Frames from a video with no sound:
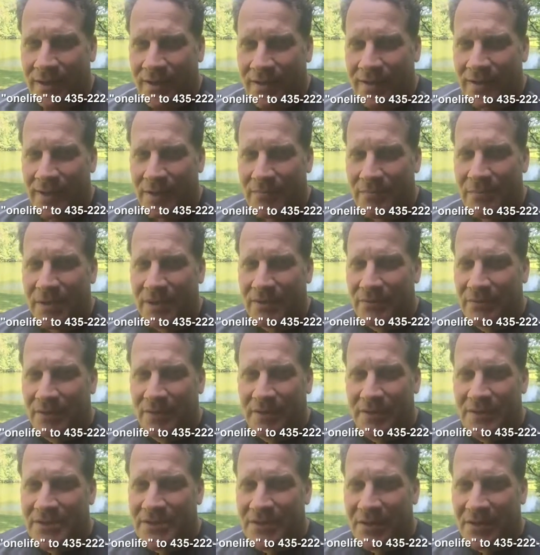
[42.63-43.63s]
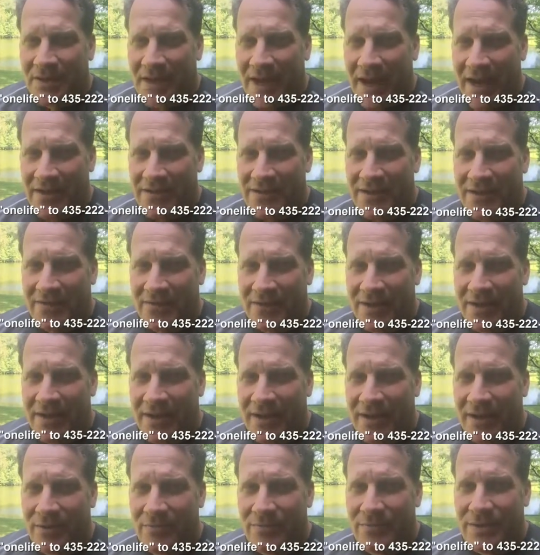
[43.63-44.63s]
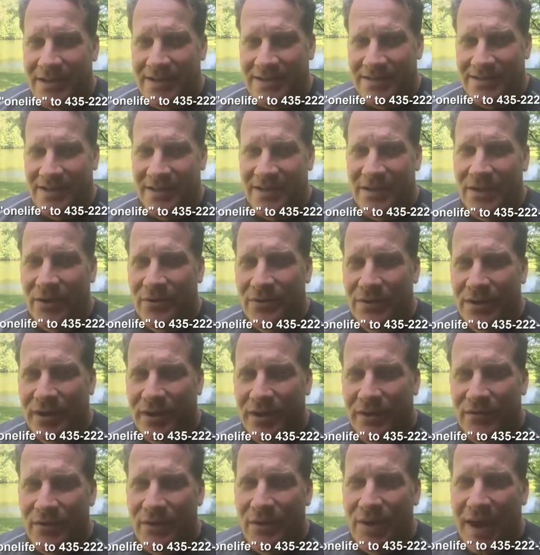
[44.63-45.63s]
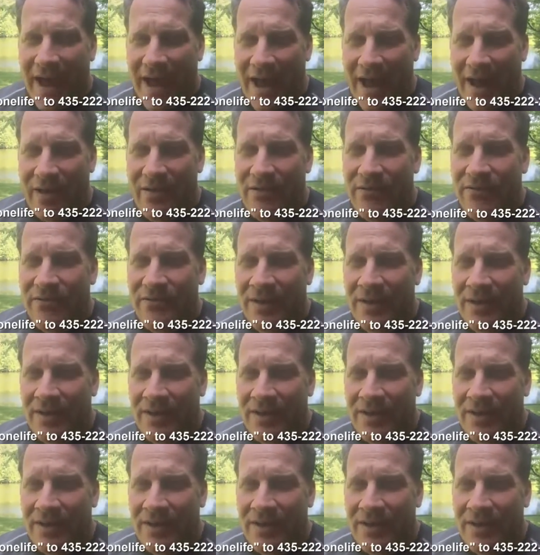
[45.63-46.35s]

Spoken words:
And I'm being really sarcastic right now because I know none of you have.